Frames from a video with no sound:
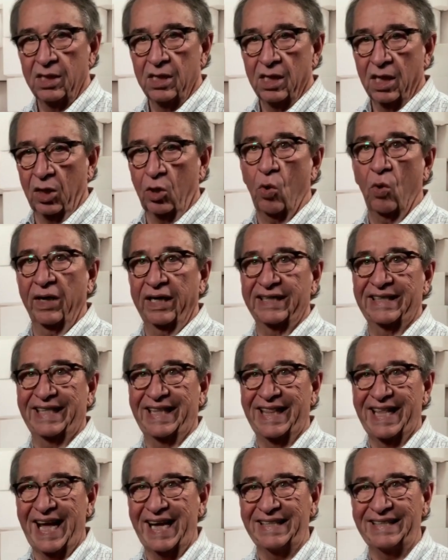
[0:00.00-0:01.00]
According
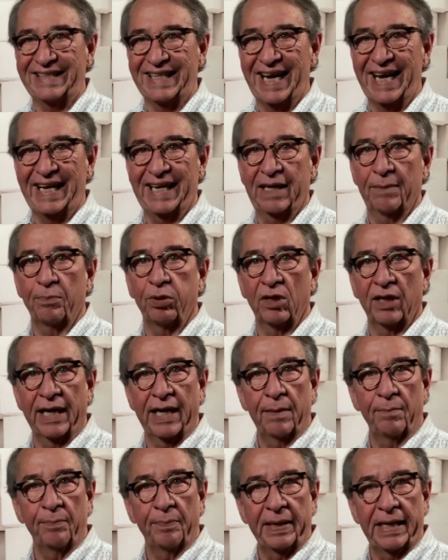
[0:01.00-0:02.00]
to that data,
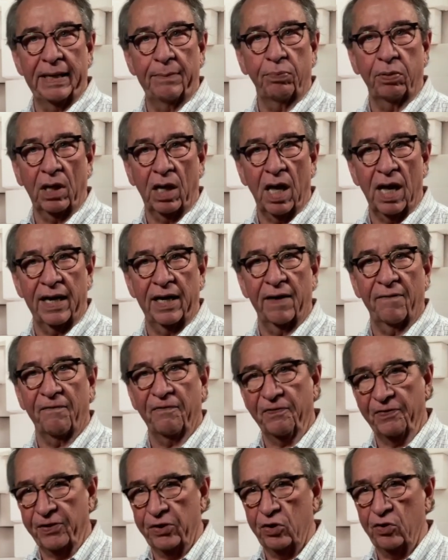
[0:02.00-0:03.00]
PlanB plotted a
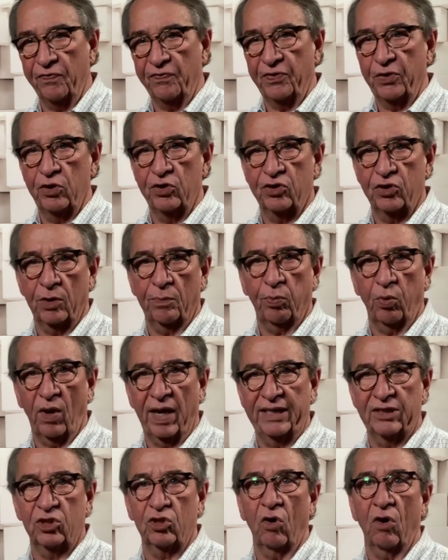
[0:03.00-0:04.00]
few future
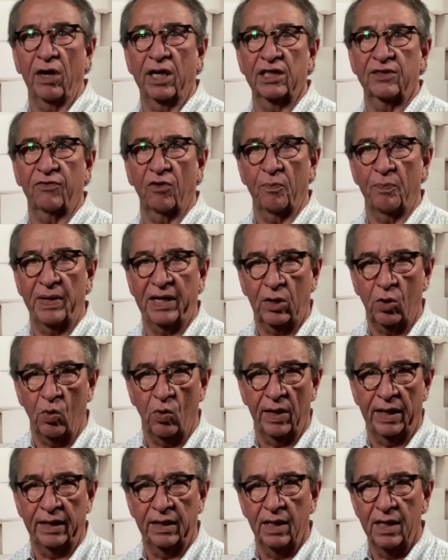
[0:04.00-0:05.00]
price targets for
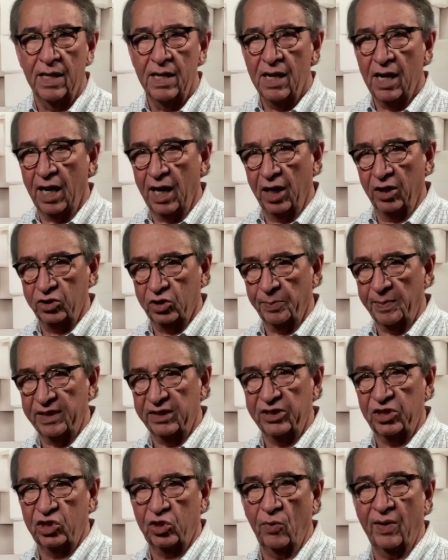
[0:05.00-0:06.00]
Bitcoin,
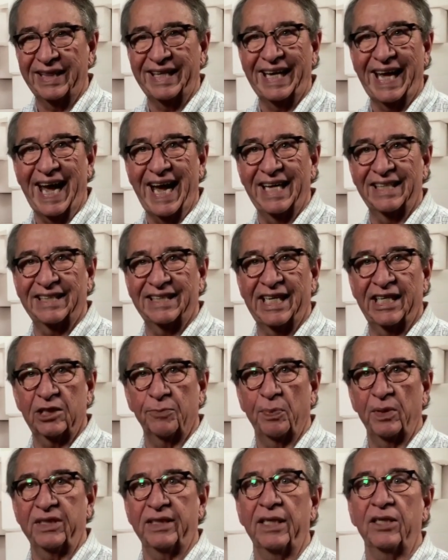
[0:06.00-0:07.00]
ultimately showing the asset's
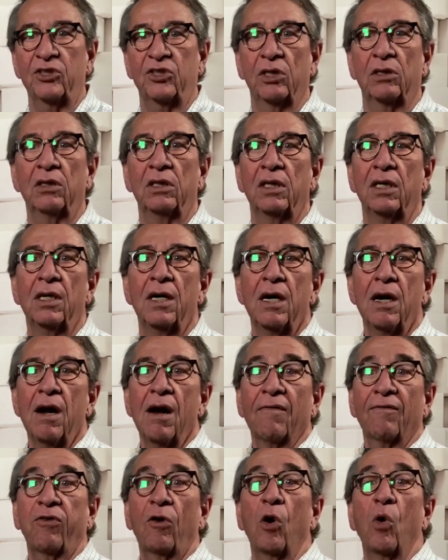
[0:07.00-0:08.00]
potential
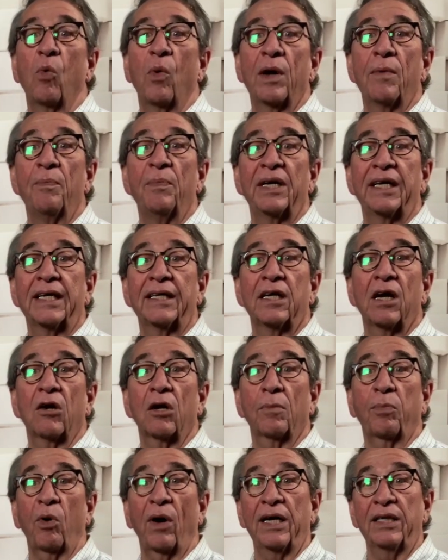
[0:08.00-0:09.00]
for a $1 million
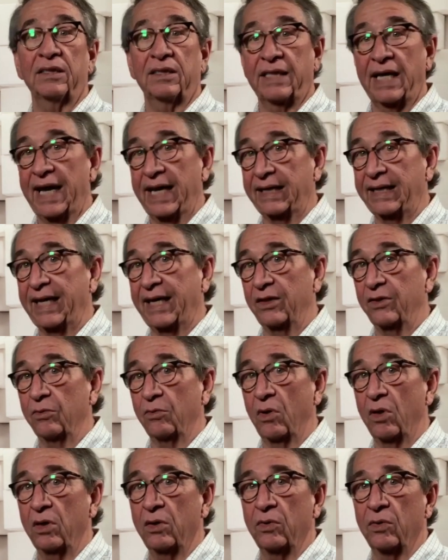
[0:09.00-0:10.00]
price tag down the
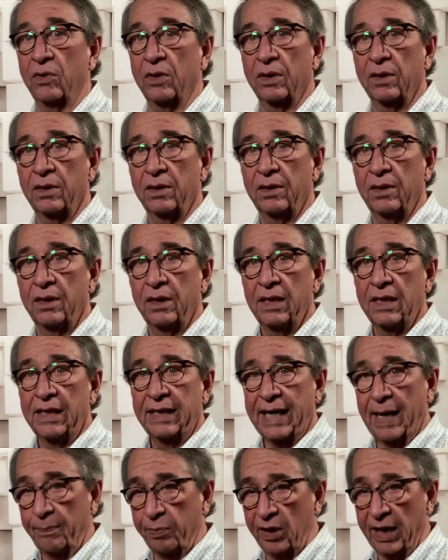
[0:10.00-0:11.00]
road.
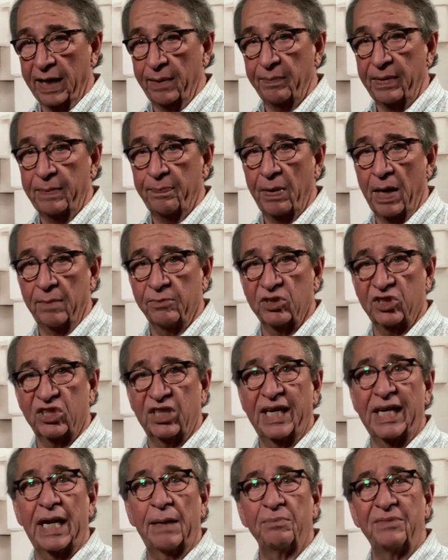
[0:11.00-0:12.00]
Now, PlanB published
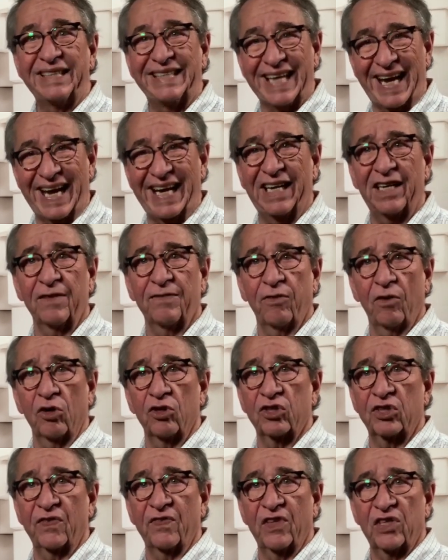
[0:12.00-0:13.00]
an updated
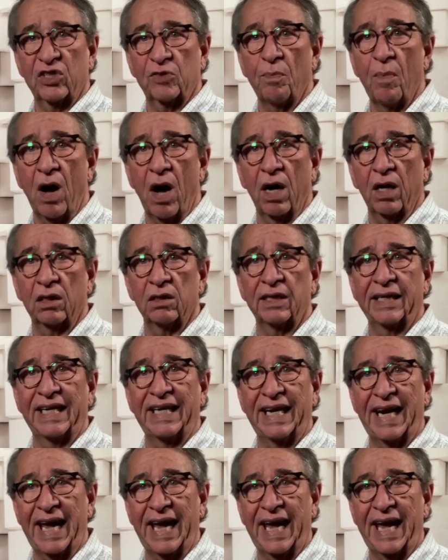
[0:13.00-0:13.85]
version of this model in an